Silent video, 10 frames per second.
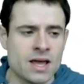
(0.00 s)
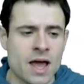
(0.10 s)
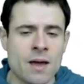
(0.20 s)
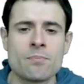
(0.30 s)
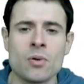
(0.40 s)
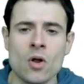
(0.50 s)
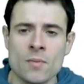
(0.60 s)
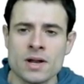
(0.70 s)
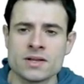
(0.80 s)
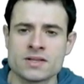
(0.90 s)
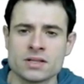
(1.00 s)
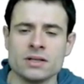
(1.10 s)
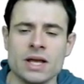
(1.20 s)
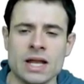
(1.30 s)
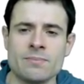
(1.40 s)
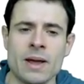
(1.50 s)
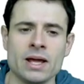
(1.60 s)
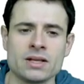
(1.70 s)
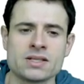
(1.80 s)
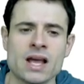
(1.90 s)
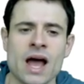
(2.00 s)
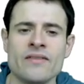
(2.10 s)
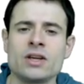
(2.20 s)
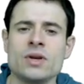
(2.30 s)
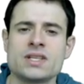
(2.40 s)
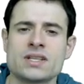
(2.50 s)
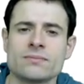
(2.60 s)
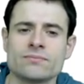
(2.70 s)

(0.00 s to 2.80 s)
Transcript: employment in banks have increased.